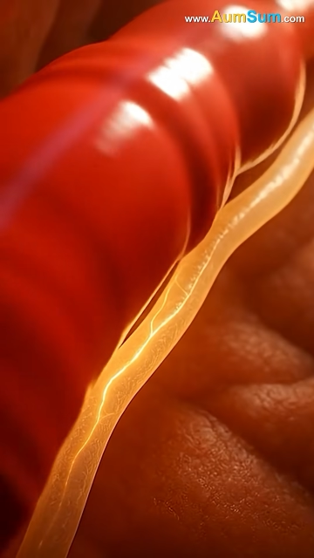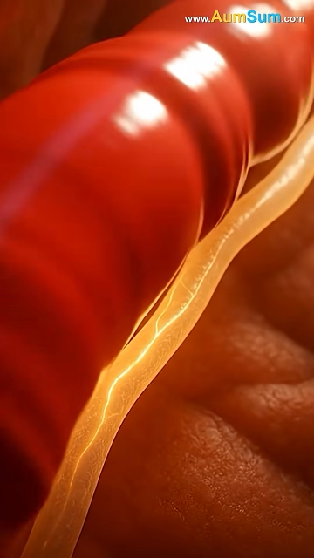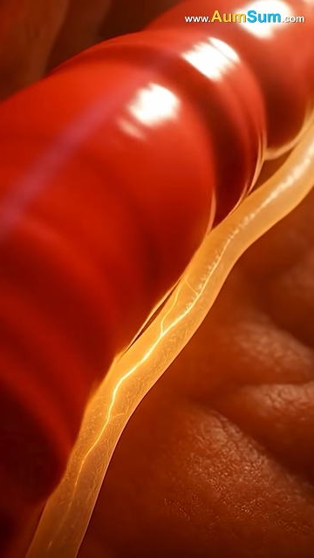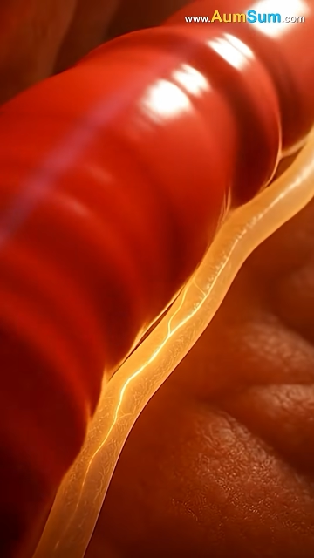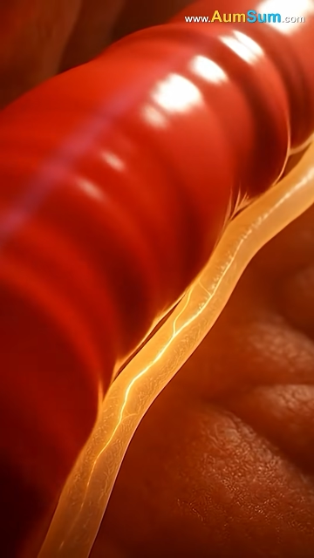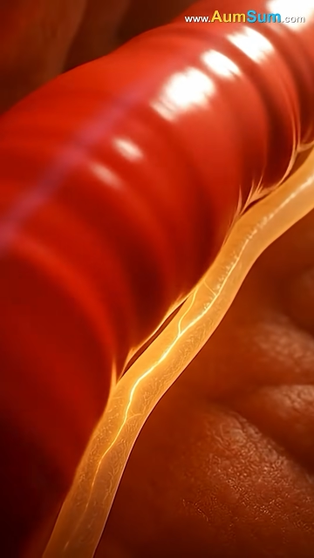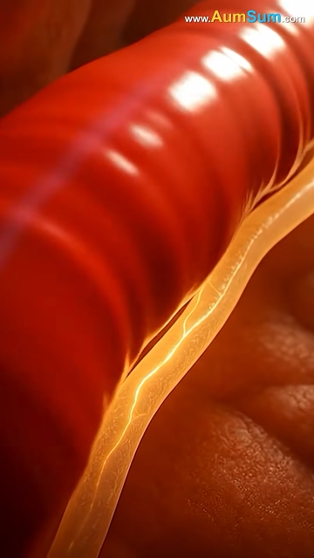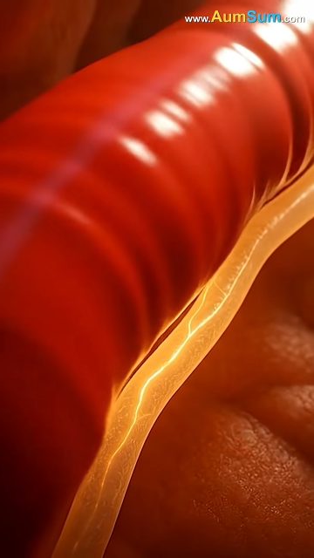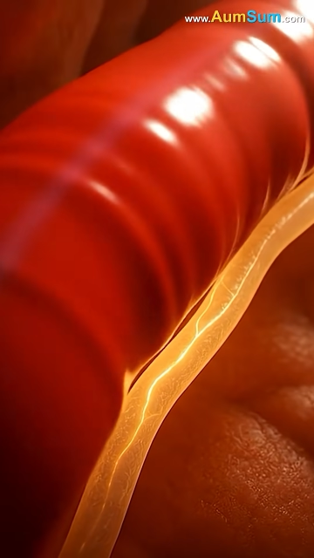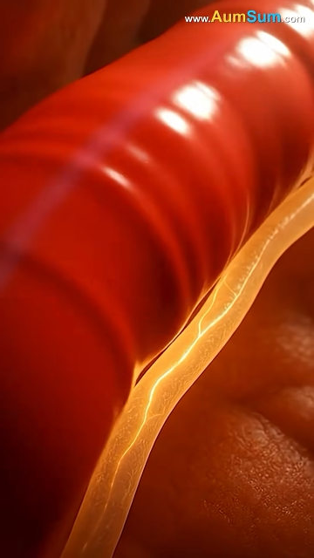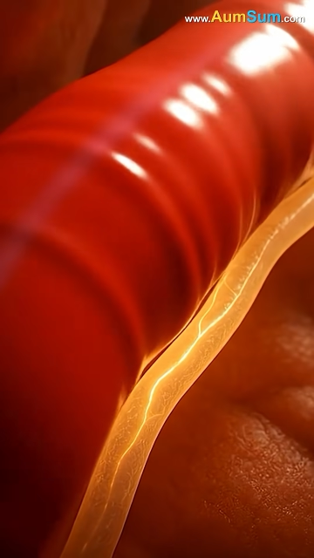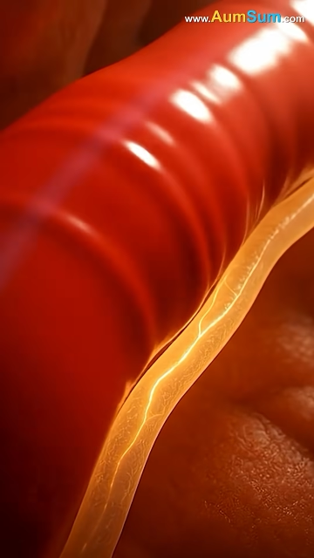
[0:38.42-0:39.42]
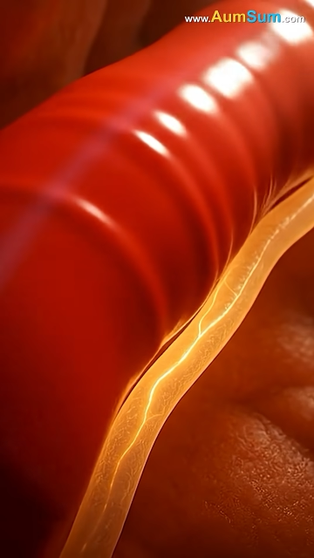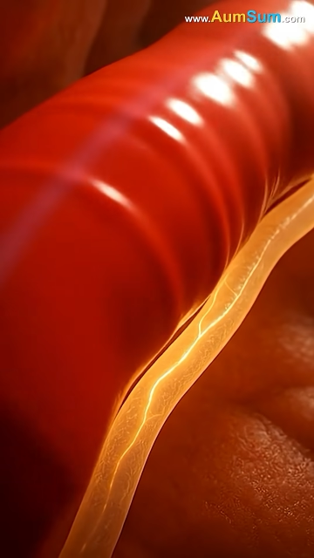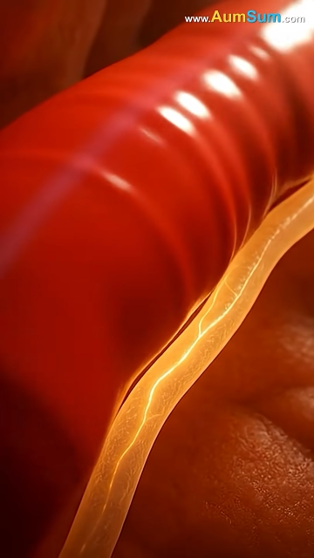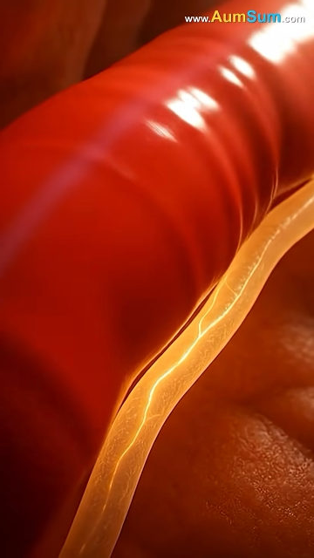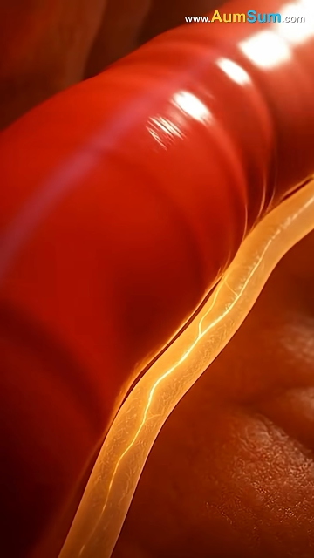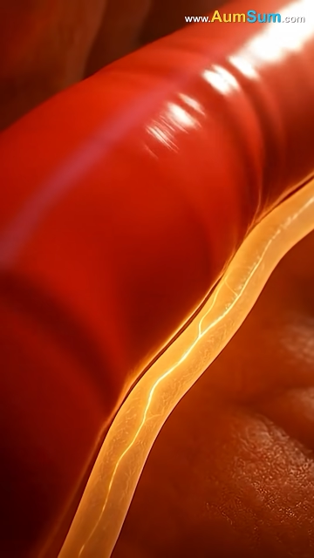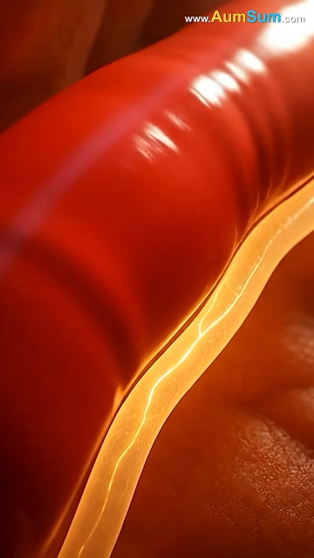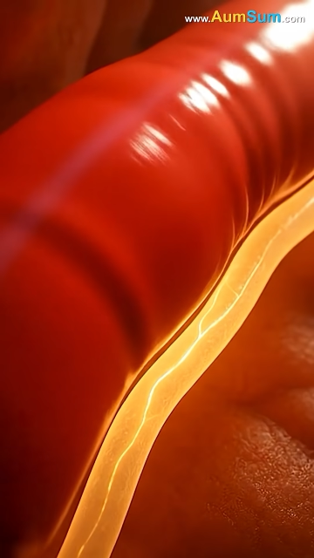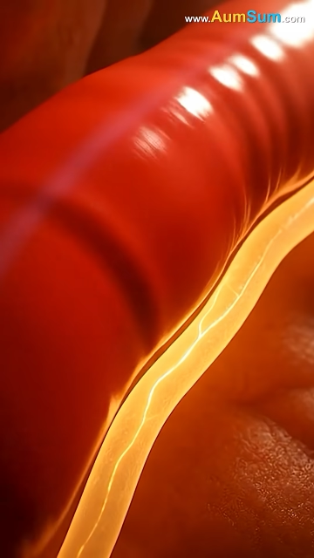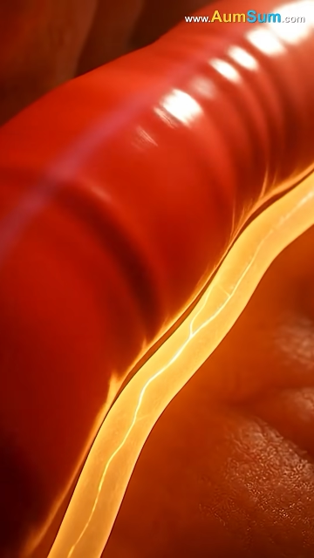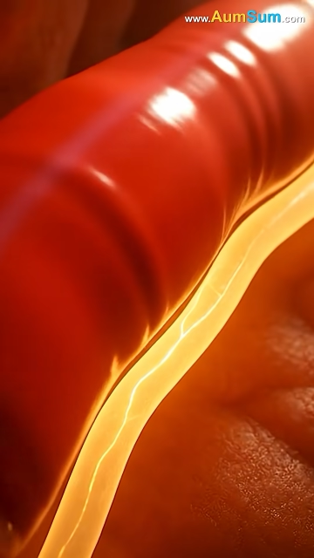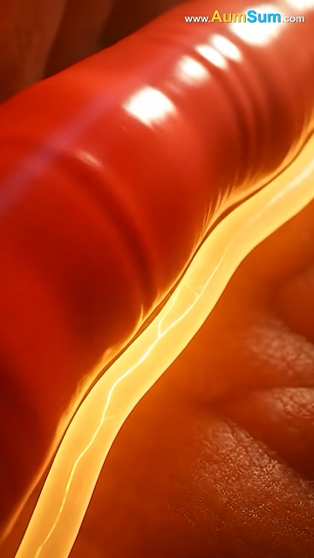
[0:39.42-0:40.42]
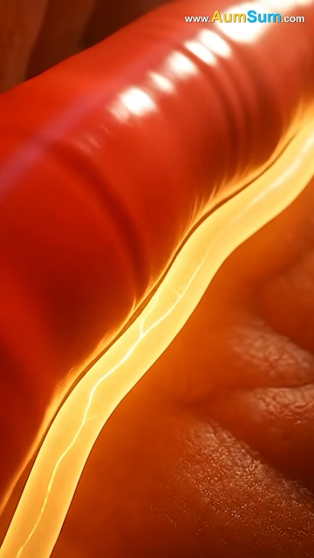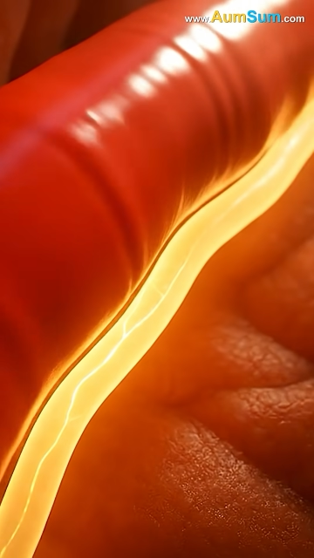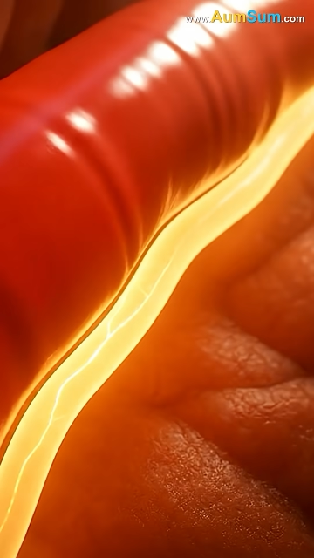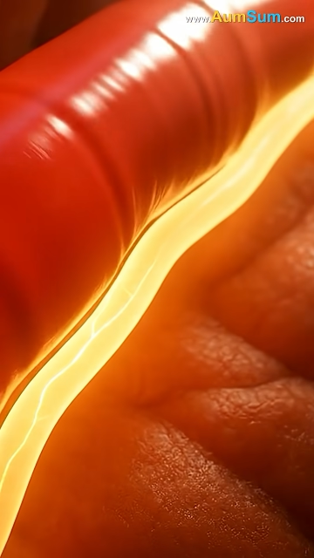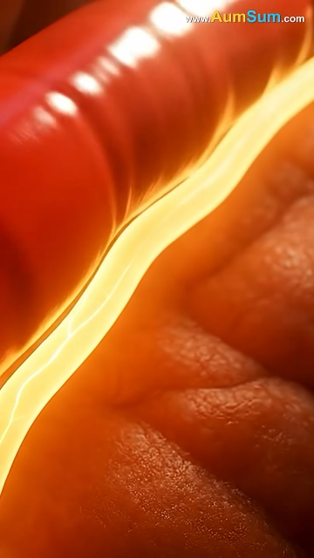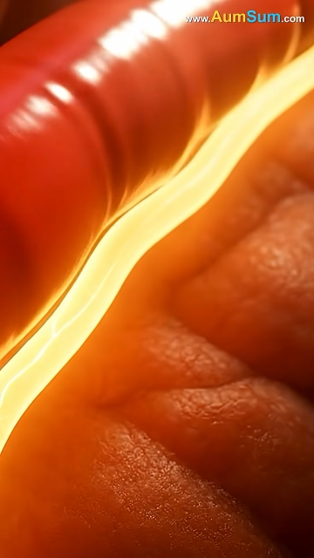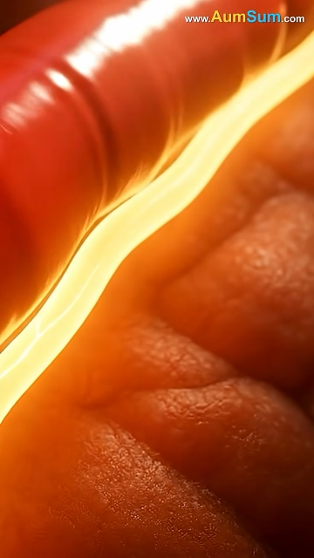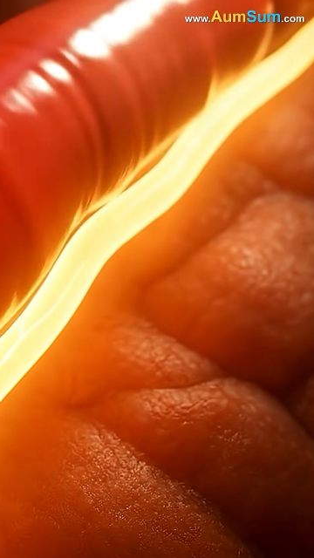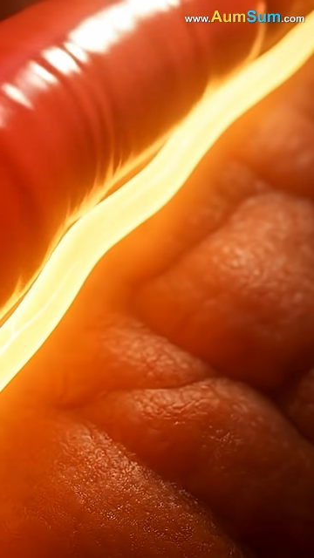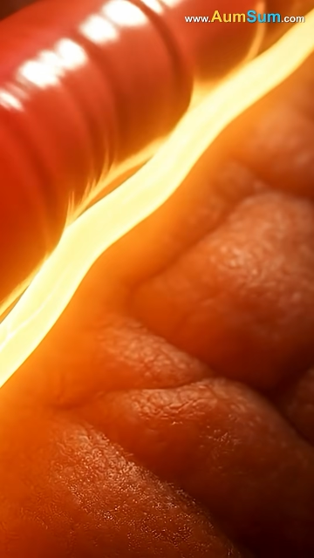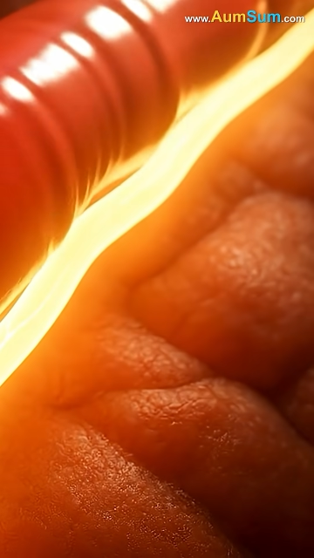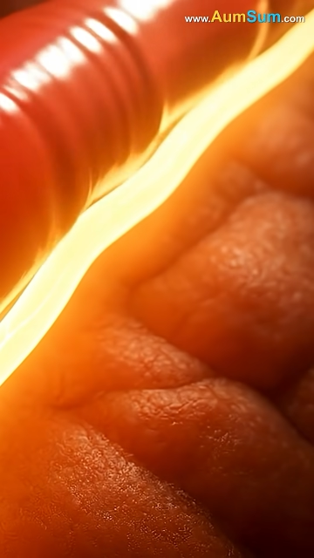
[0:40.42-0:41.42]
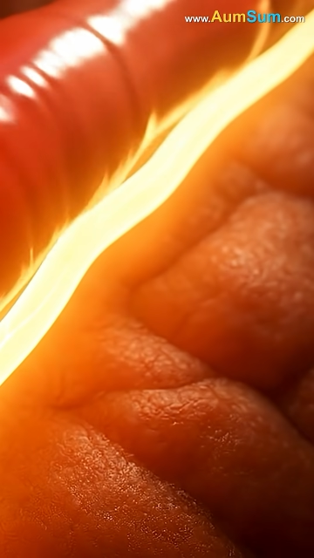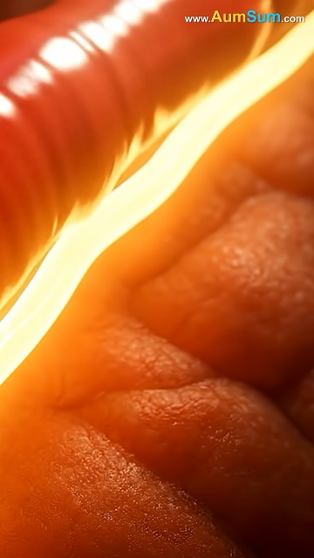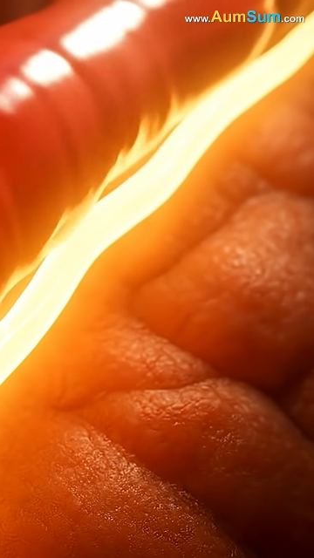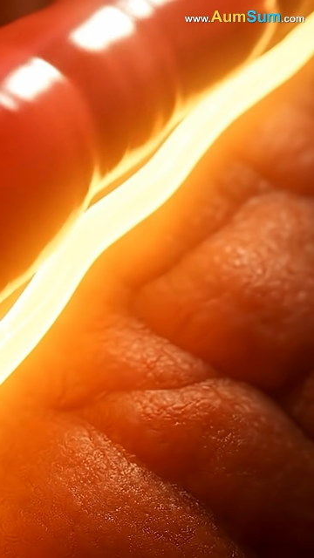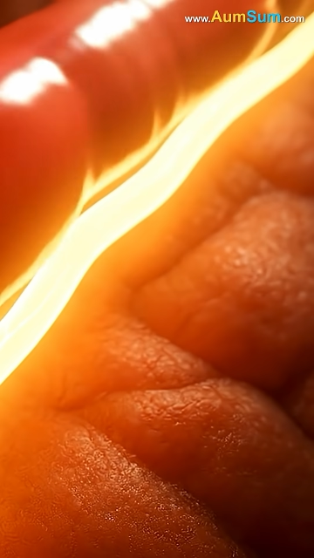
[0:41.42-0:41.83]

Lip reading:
Nobody's mouth can be seen.